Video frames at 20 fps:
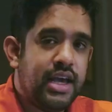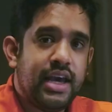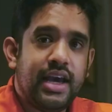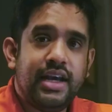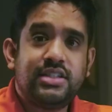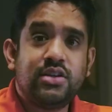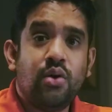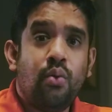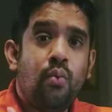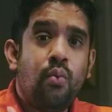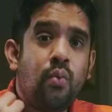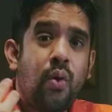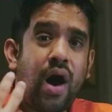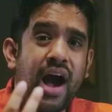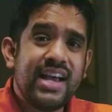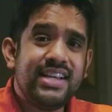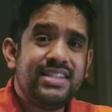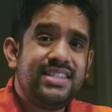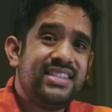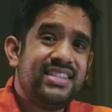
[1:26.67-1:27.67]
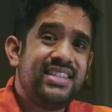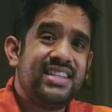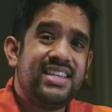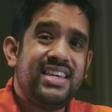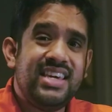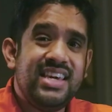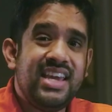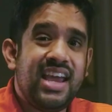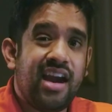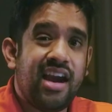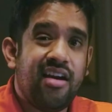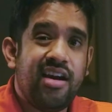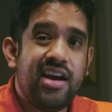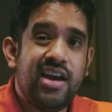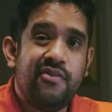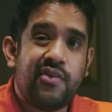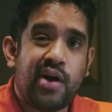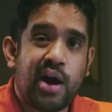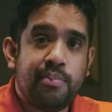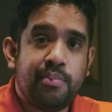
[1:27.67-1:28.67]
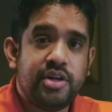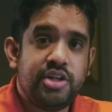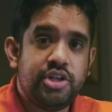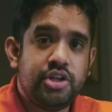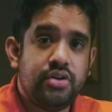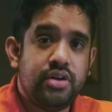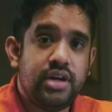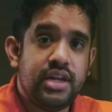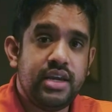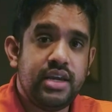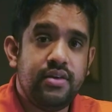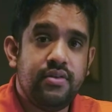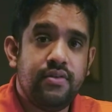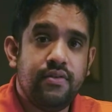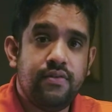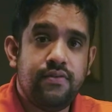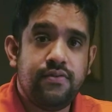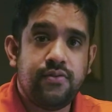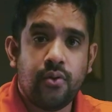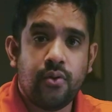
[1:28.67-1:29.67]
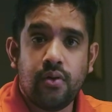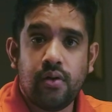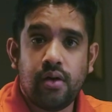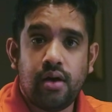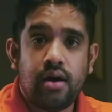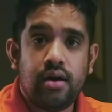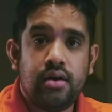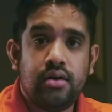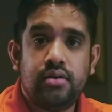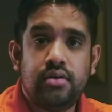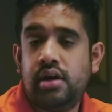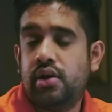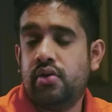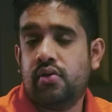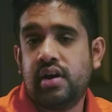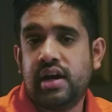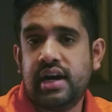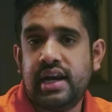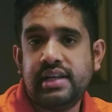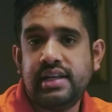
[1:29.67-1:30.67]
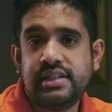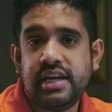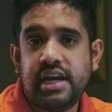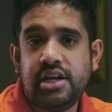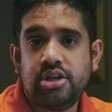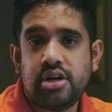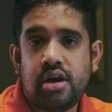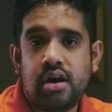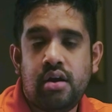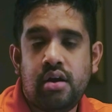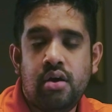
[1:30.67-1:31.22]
And so why is this a key area of opportunity for an organization?